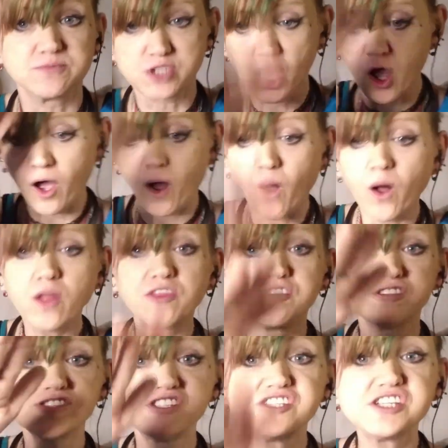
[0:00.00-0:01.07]
all the
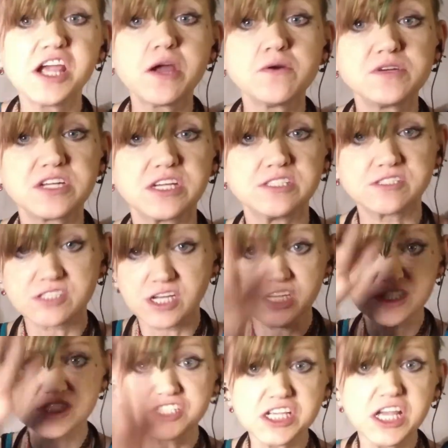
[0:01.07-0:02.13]
charities
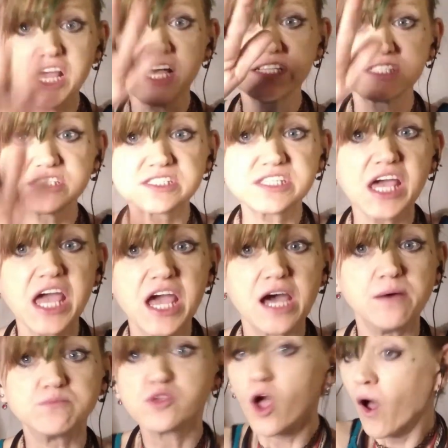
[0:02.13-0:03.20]
she has scammed,
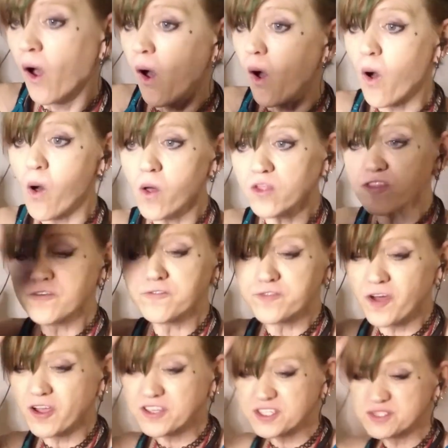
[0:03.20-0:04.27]
all the
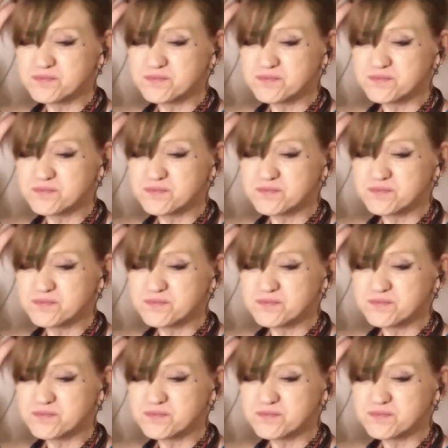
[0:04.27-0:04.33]
fucking